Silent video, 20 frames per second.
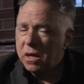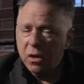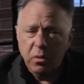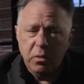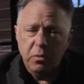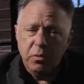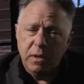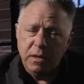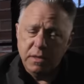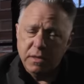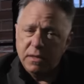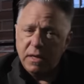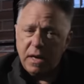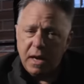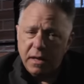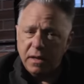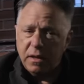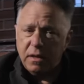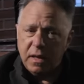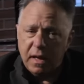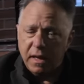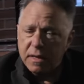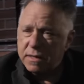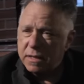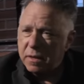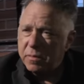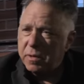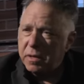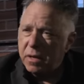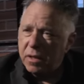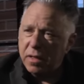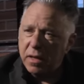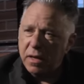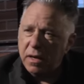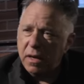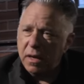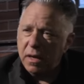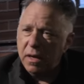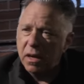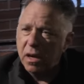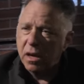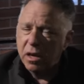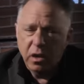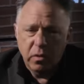You wouldn't want to scandalize them into thinking